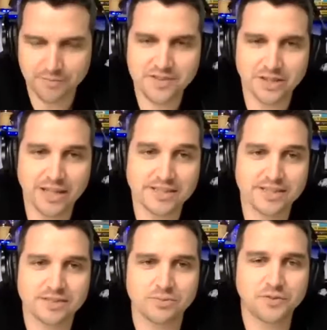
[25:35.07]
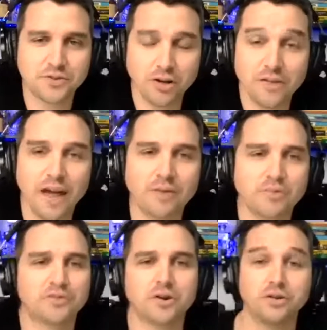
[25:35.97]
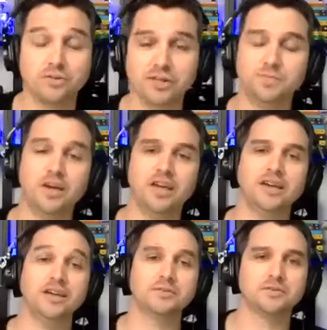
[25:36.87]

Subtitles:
so we've gone that, we've got USPs,